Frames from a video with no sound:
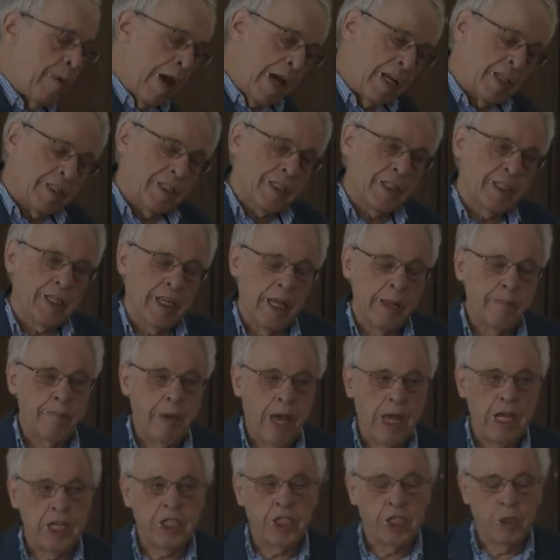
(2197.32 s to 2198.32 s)
basically
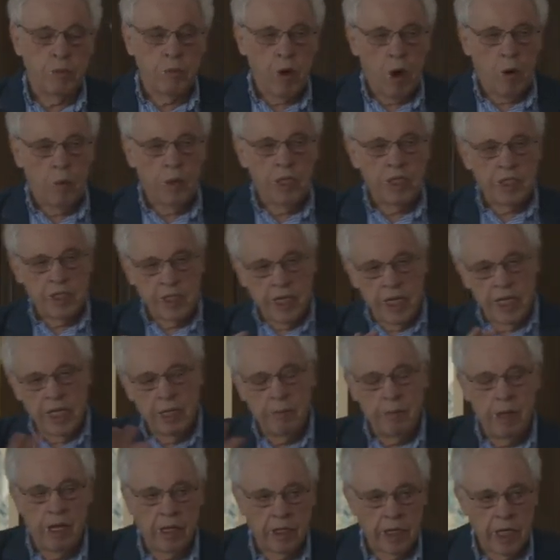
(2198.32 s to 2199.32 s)
based on what we see in the
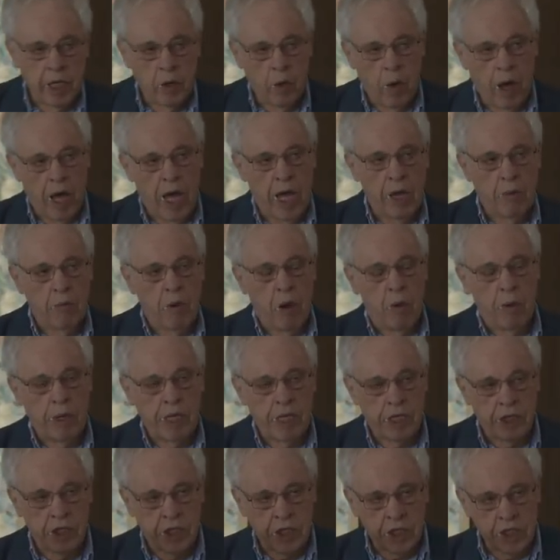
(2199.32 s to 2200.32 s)
Milky Way, where we
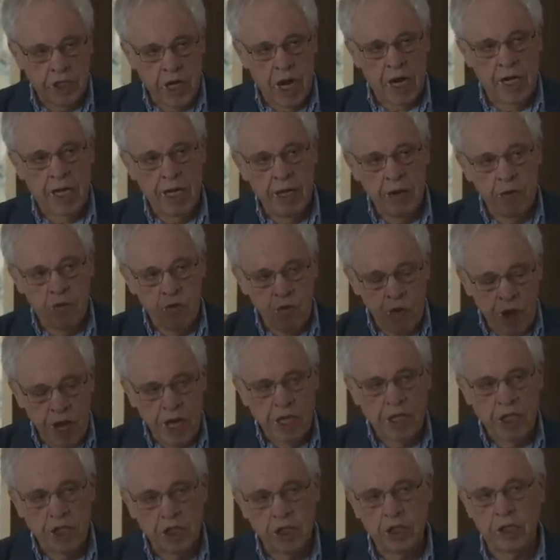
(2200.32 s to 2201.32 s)
can study
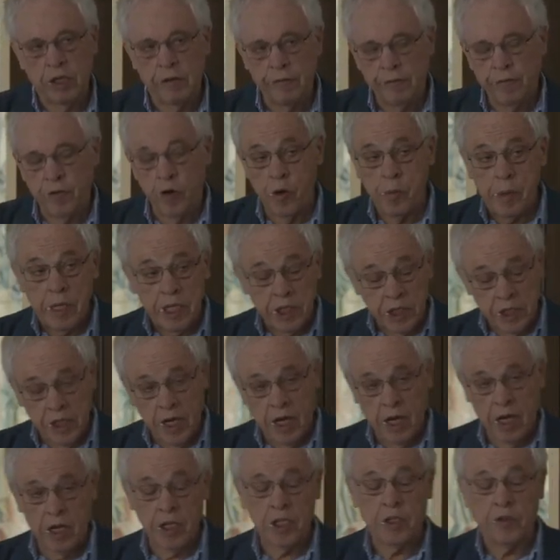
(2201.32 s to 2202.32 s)
regions that are forming
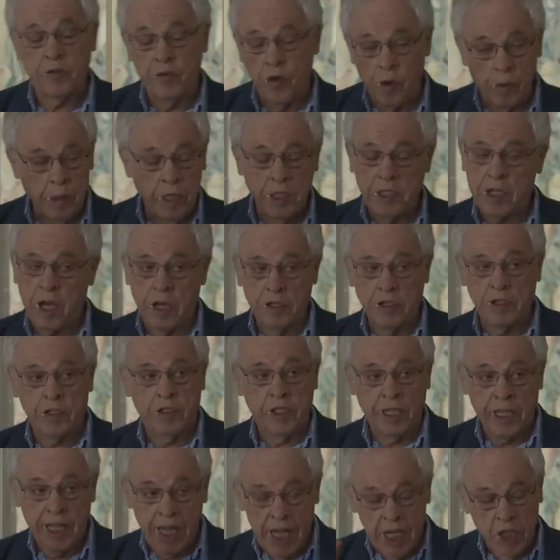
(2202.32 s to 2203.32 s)
stars. Forming stars is
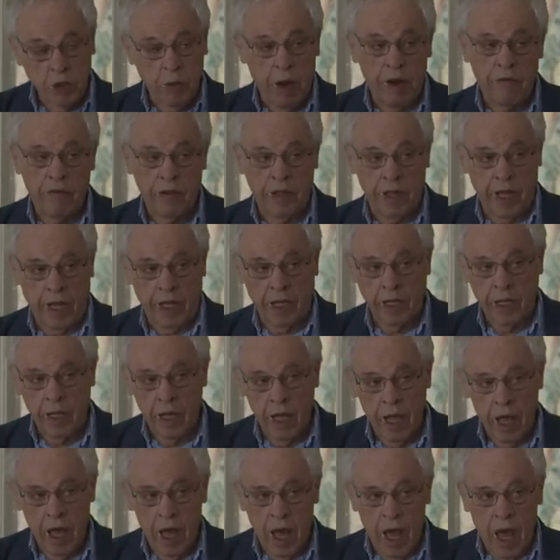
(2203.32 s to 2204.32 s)
the key to everything.
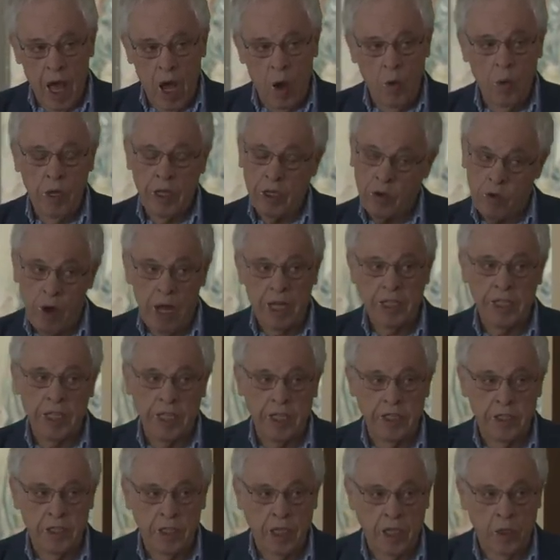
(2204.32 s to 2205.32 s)
With great
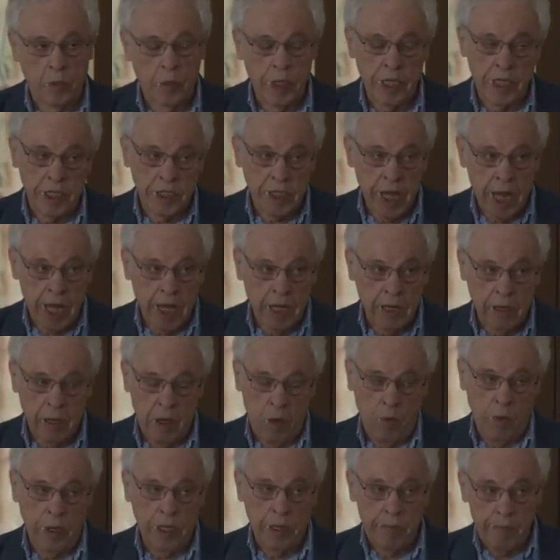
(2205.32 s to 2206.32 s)
detail, we can take
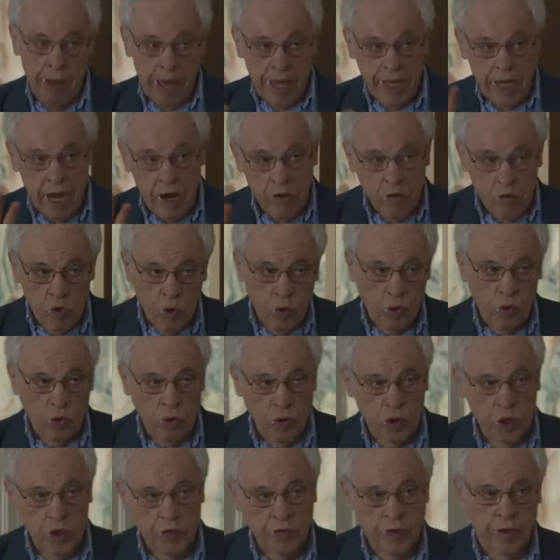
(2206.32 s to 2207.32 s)
we can make our
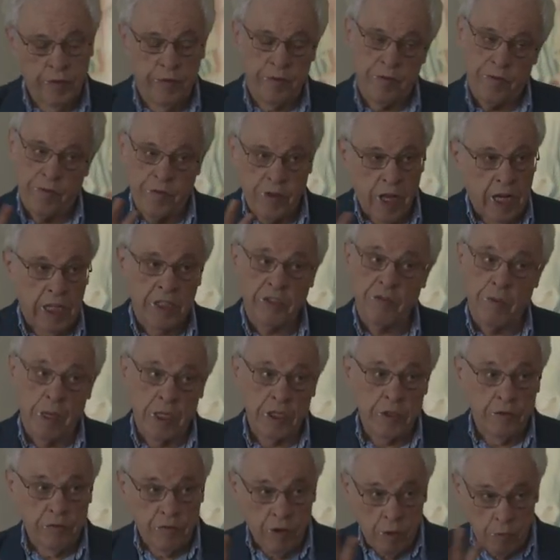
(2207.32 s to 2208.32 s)
rules for galaxy
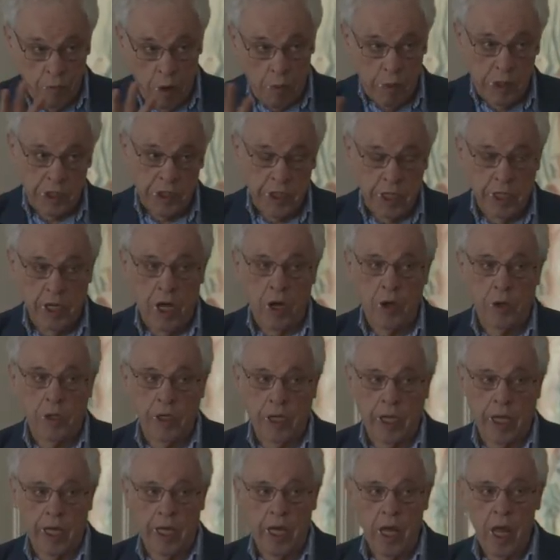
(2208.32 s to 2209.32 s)
formation from what we see
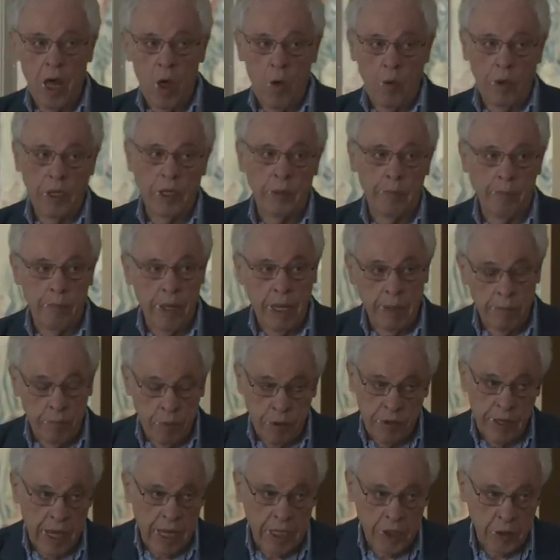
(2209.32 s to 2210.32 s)
locally. We can
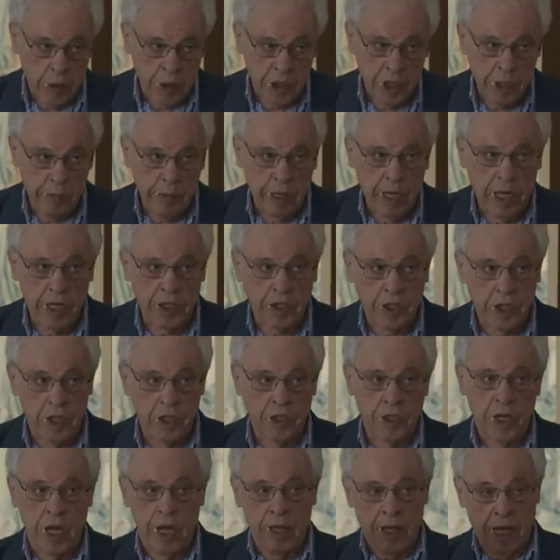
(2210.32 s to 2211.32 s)
input that into our
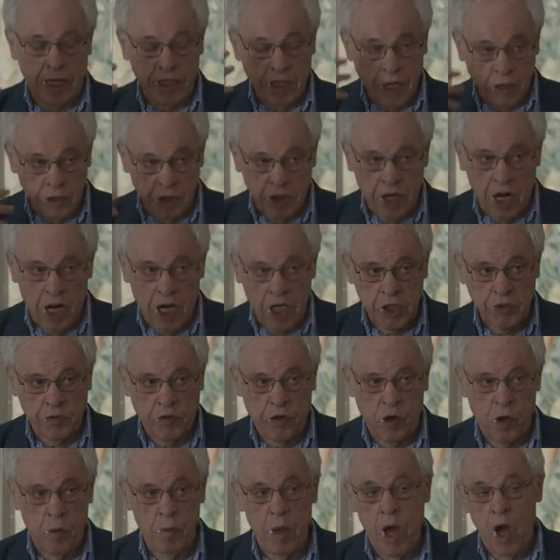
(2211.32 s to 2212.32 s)
simulations. That's how stars
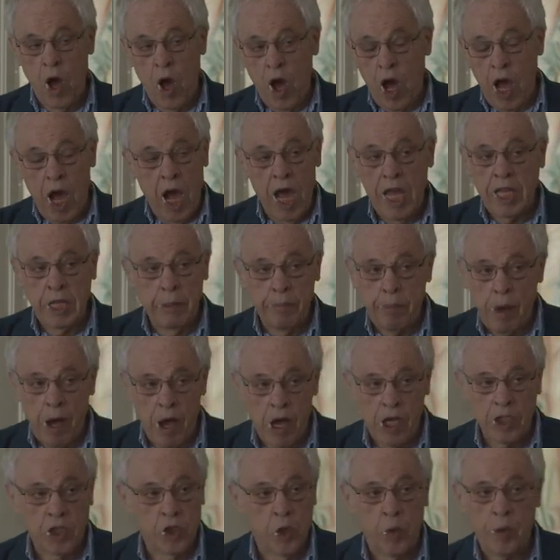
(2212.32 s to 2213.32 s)
form. In the
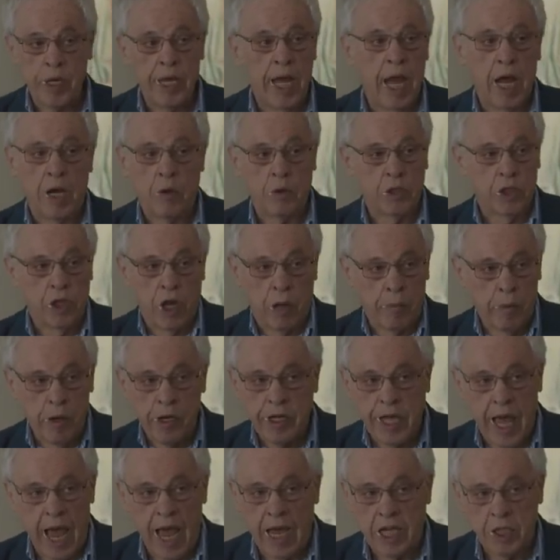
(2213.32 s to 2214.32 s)
past, all we had was a lot more
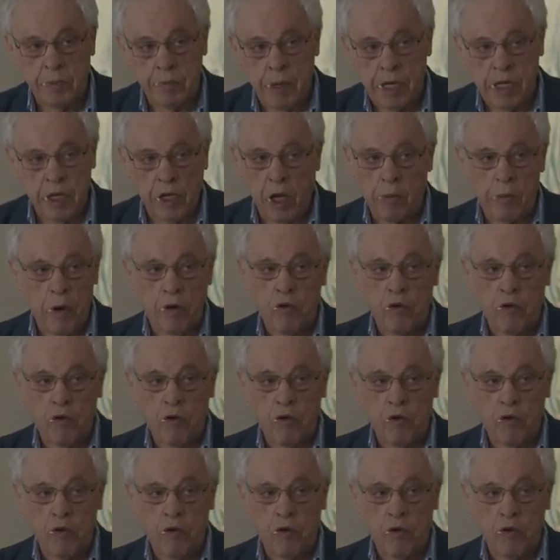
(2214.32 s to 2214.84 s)
gas, but a lot